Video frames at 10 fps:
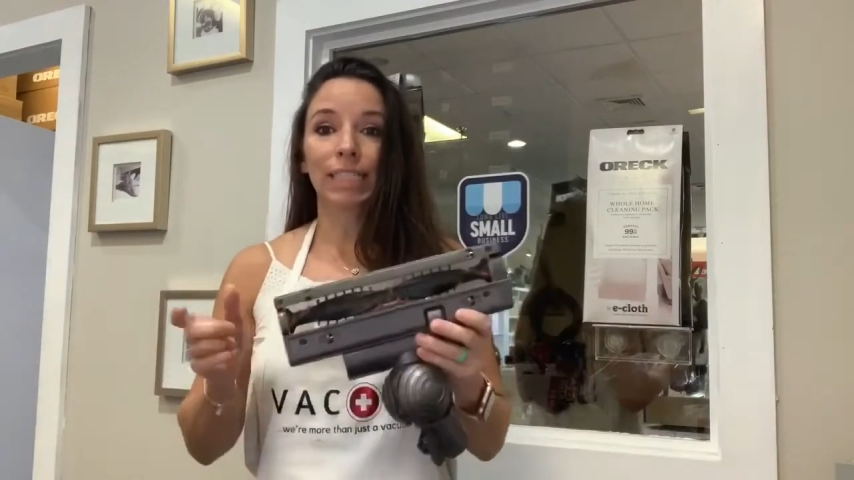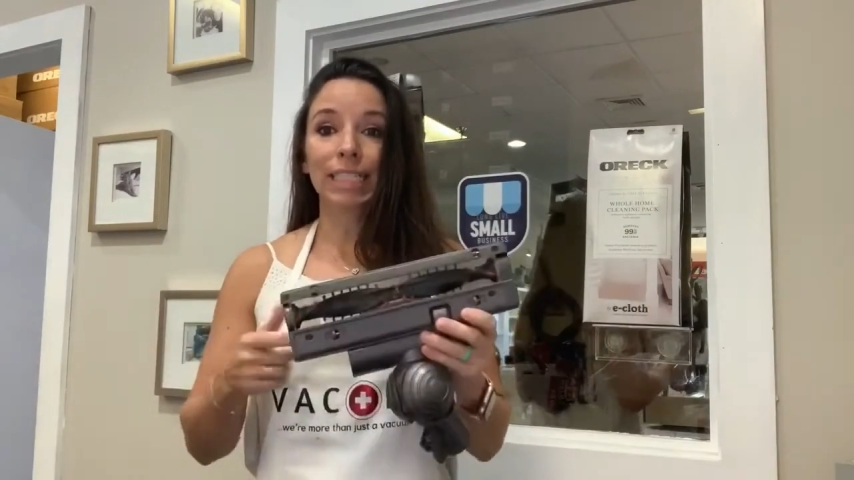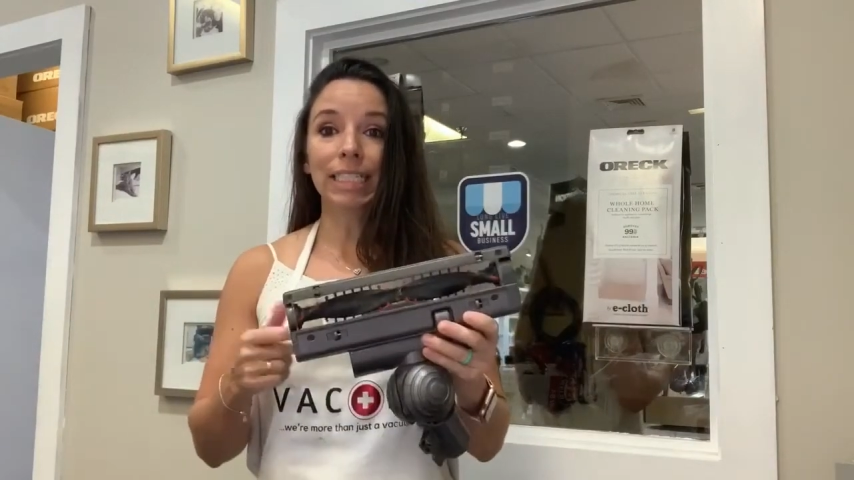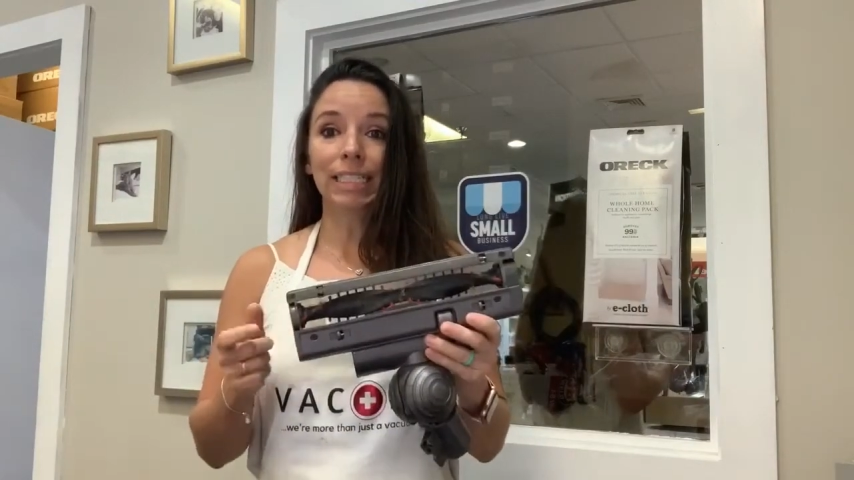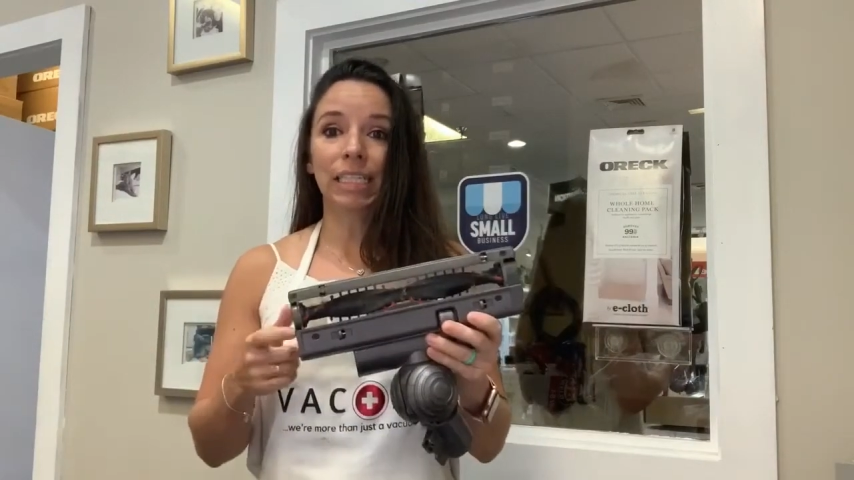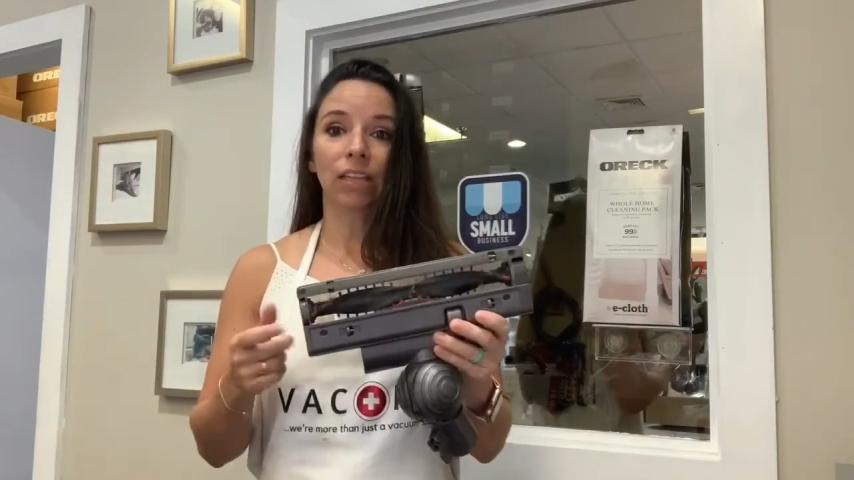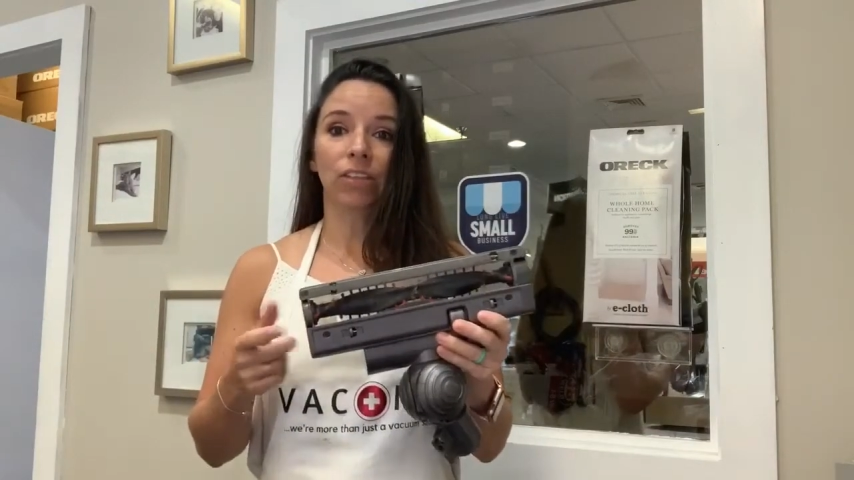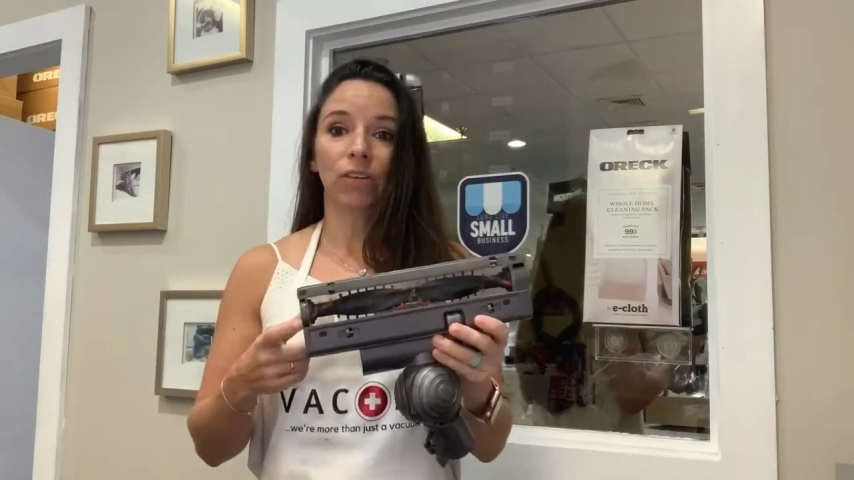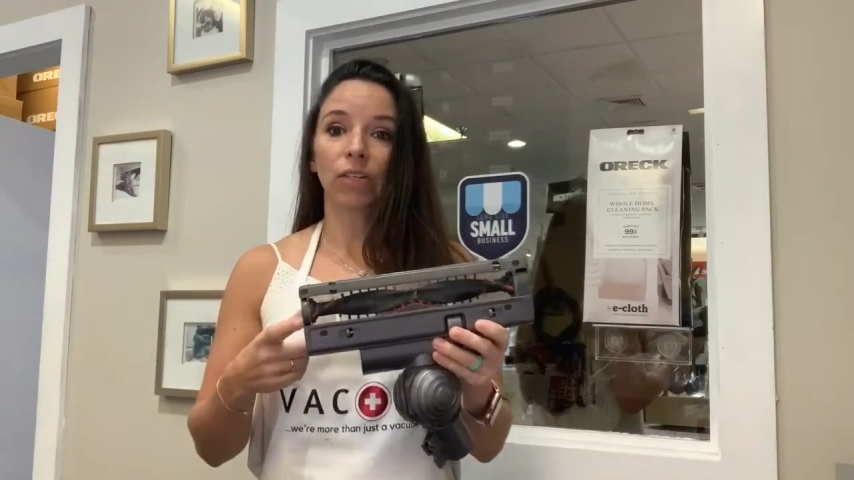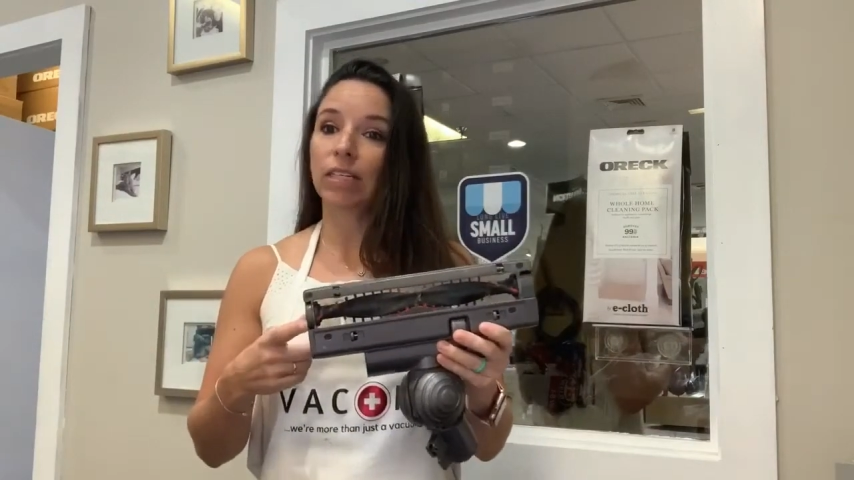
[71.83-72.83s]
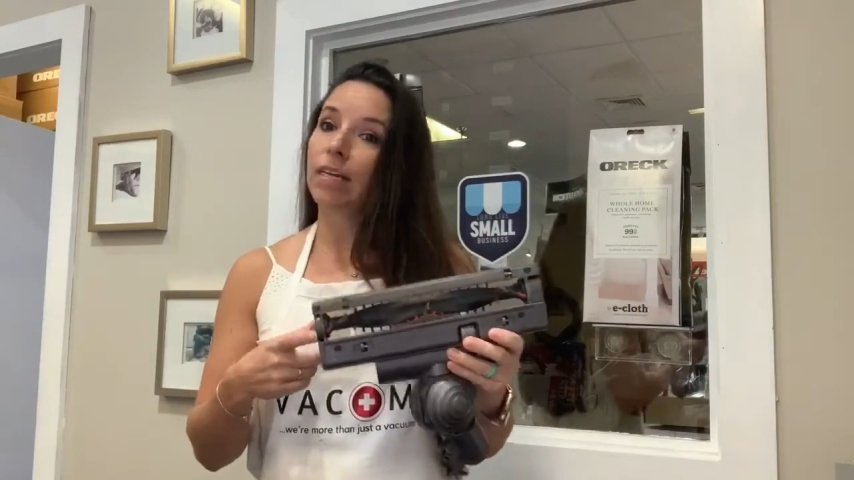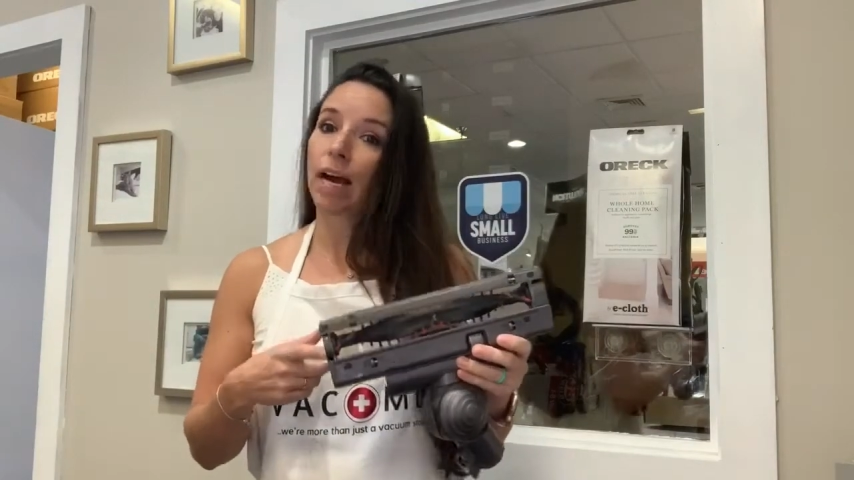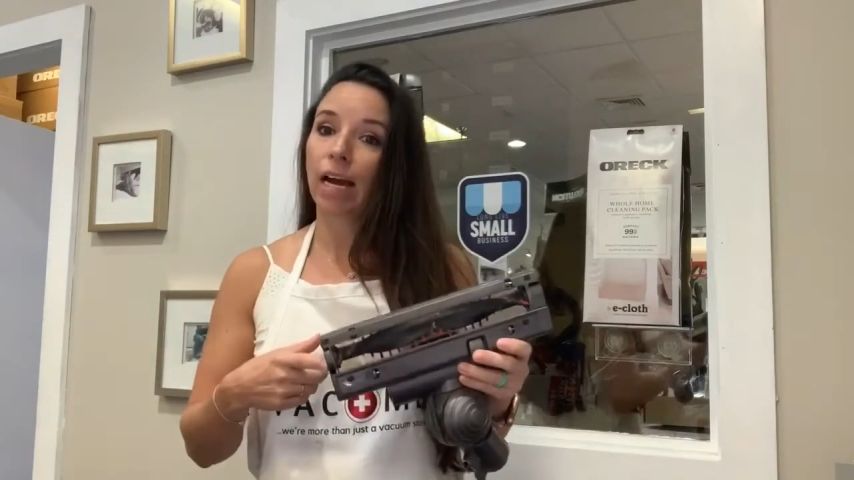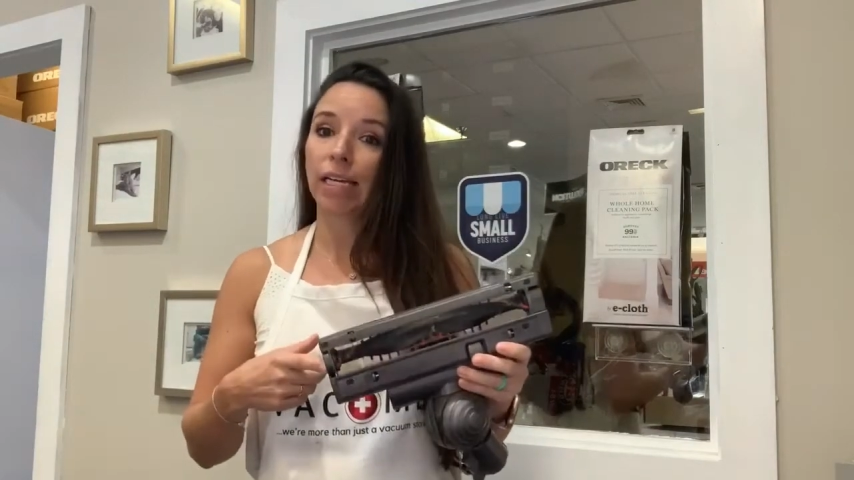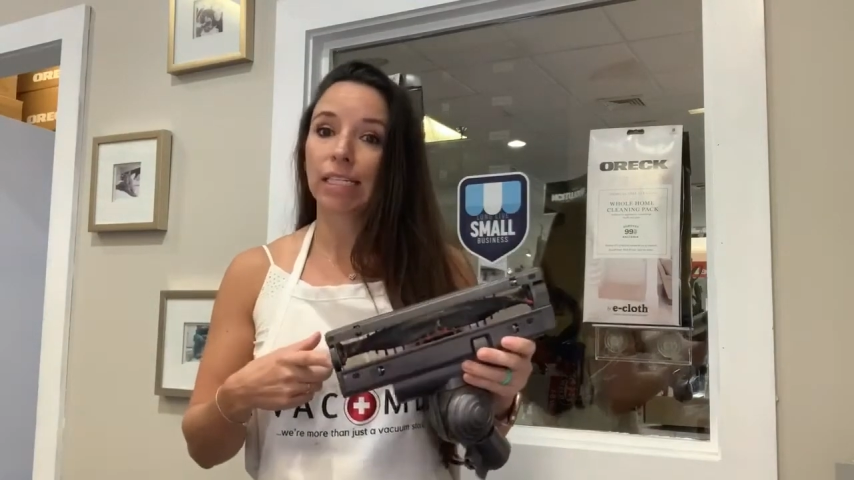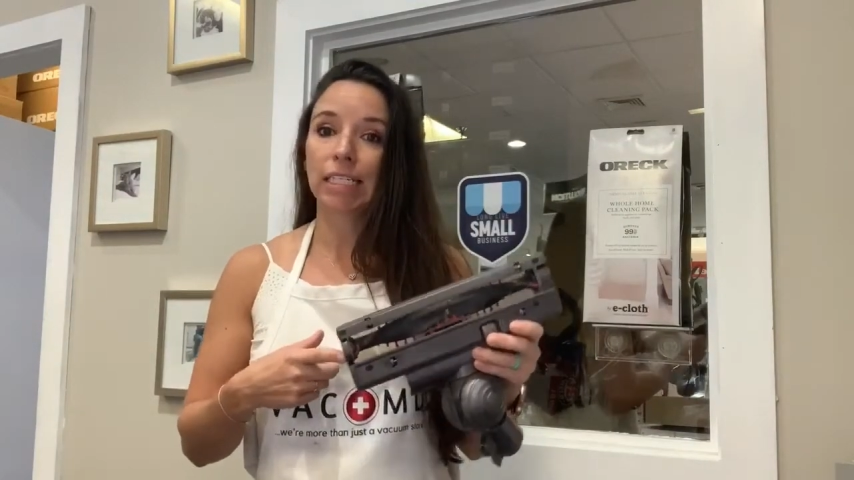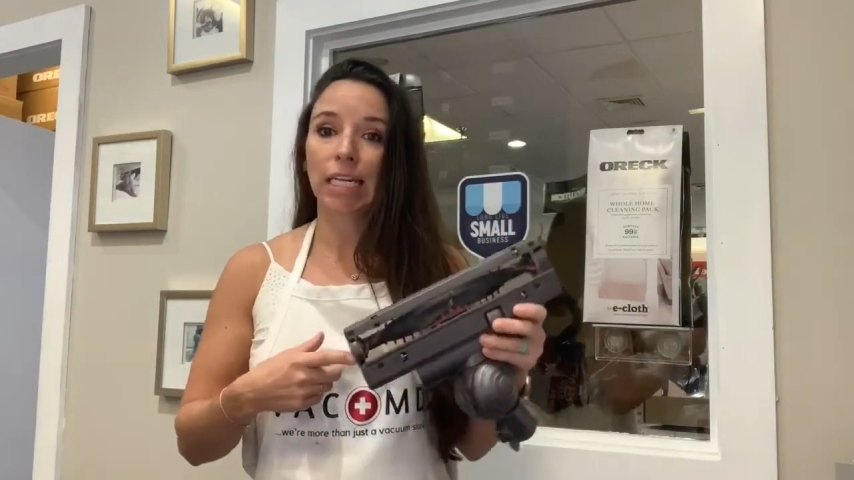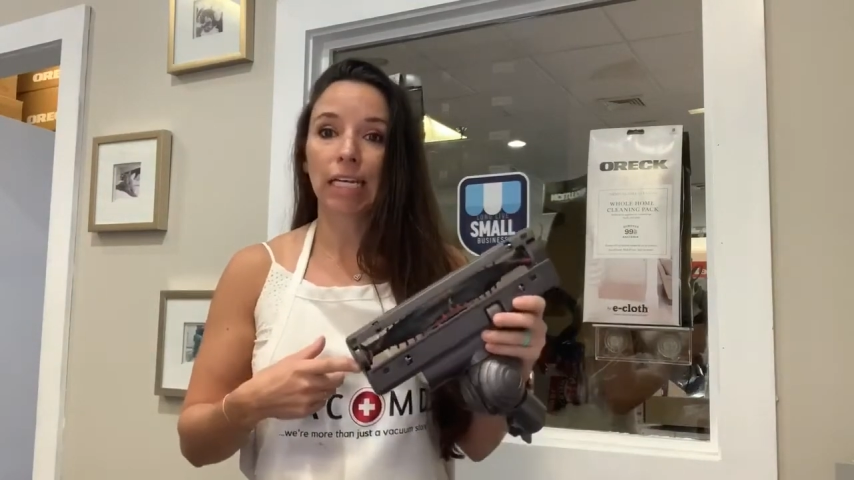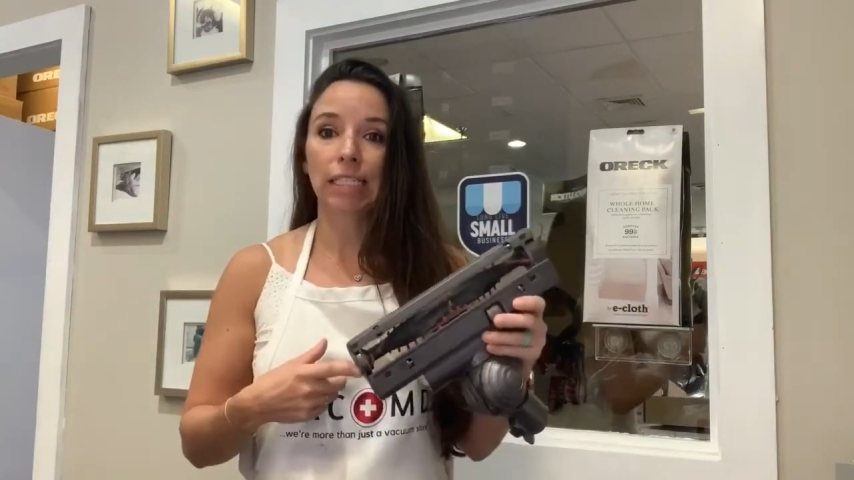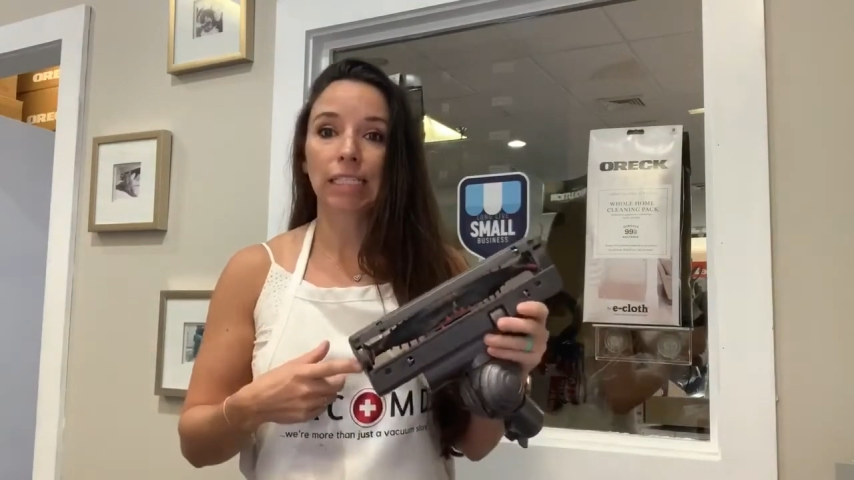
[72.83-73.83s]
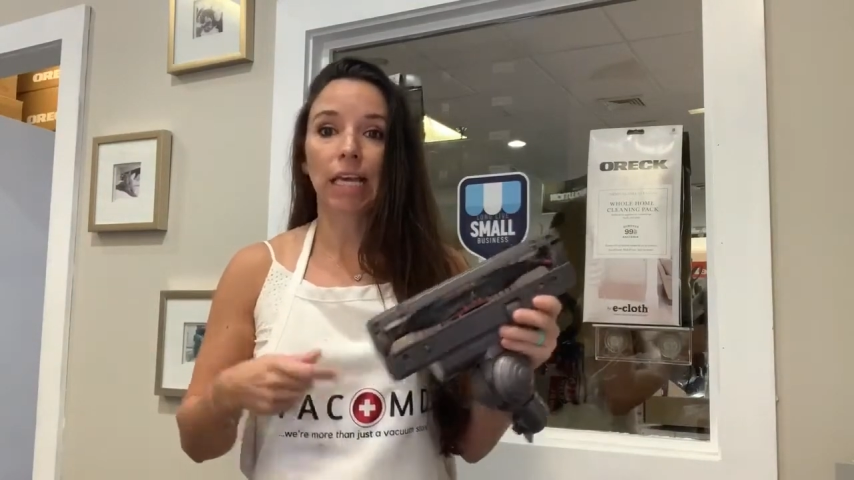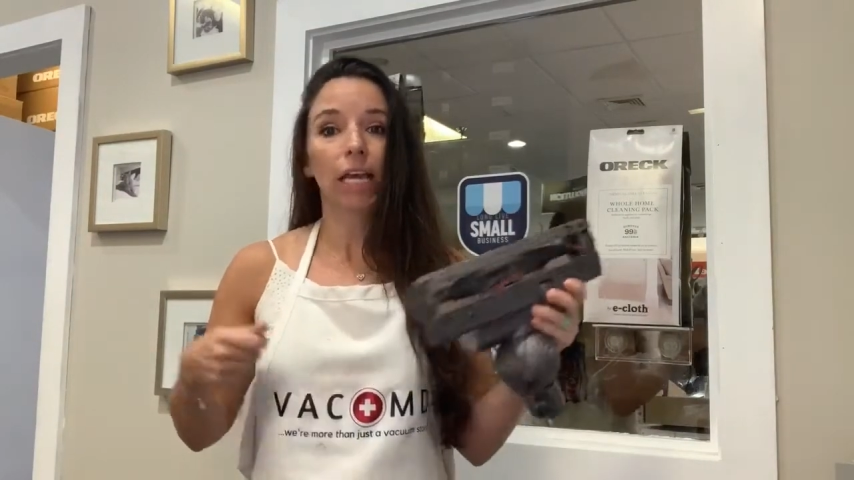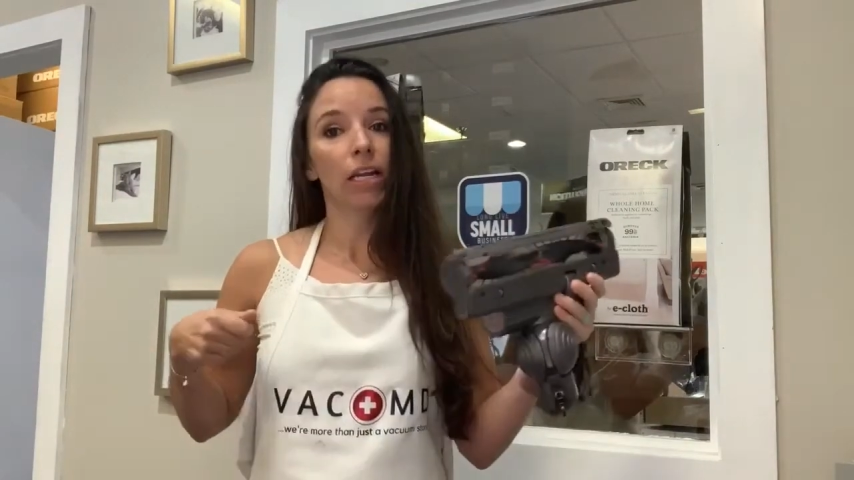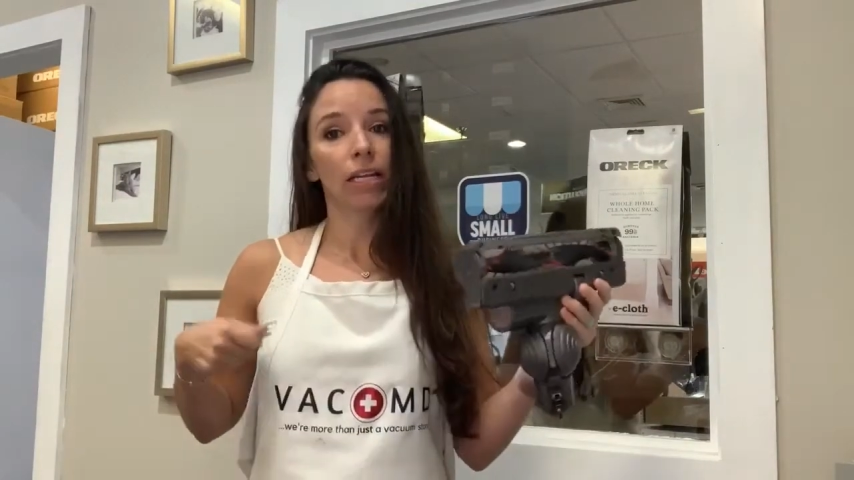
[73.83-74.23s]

DC39 Dyson